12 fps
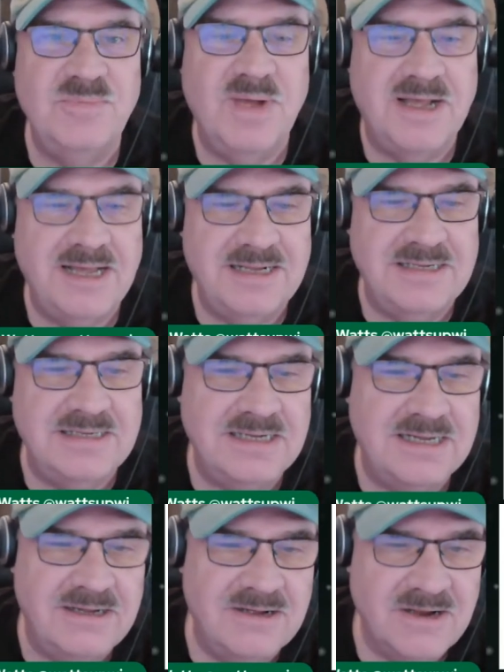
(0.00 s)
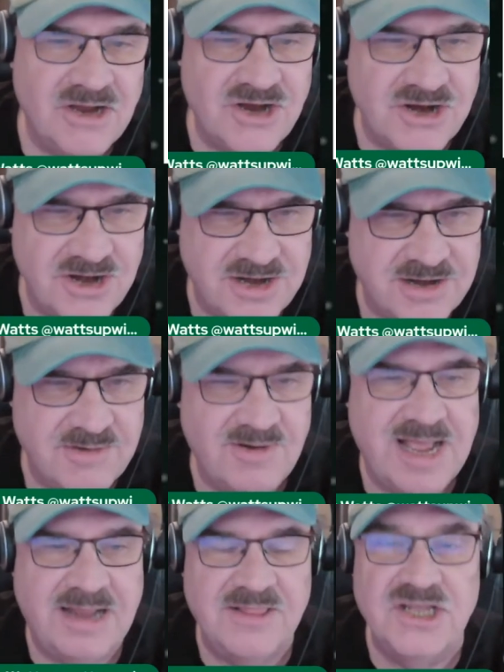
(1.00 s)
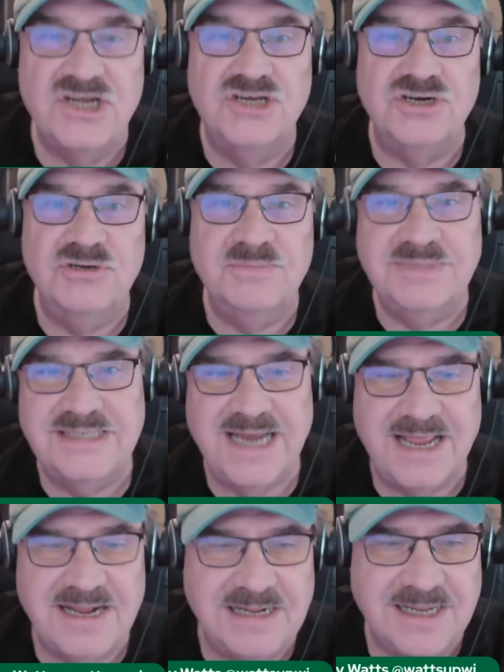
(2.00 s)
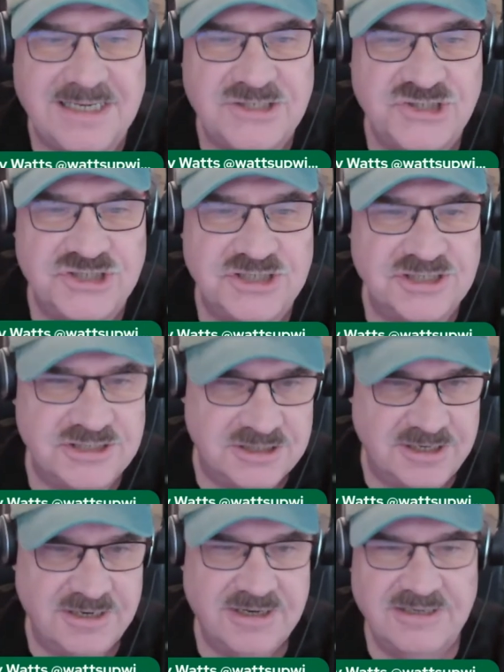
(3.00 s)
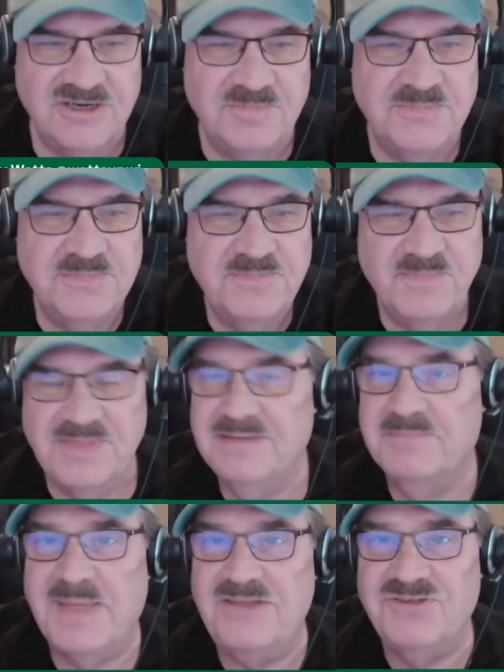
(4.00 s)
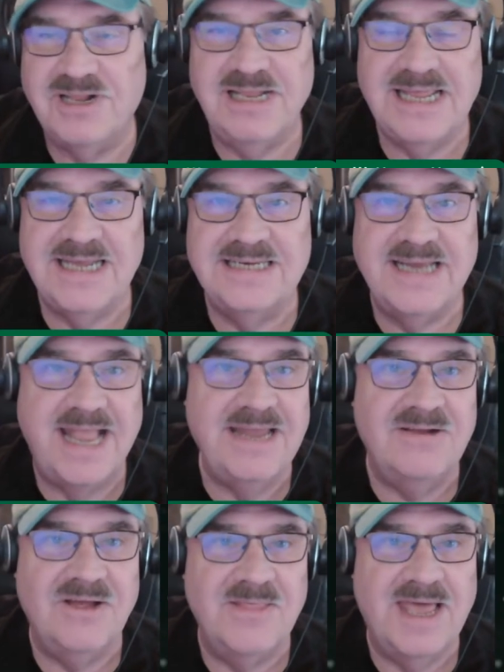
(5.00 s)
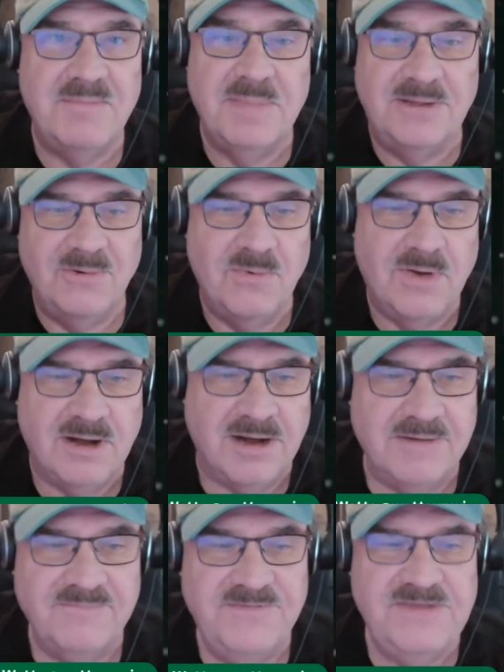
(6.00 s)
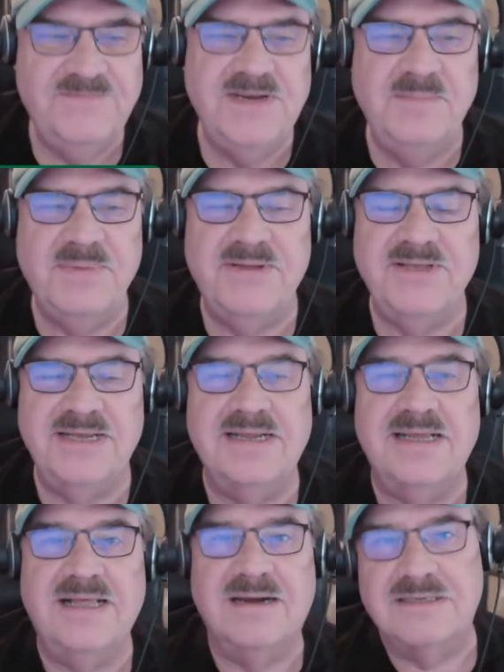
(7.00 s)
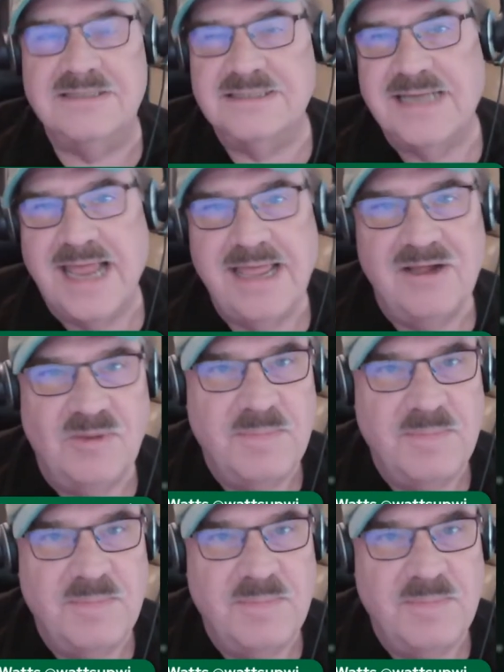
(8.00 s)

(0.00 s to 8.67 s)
mile long curtain around the Doomsday Glacier to basically contain all that meltwater. $50 billion, a Hail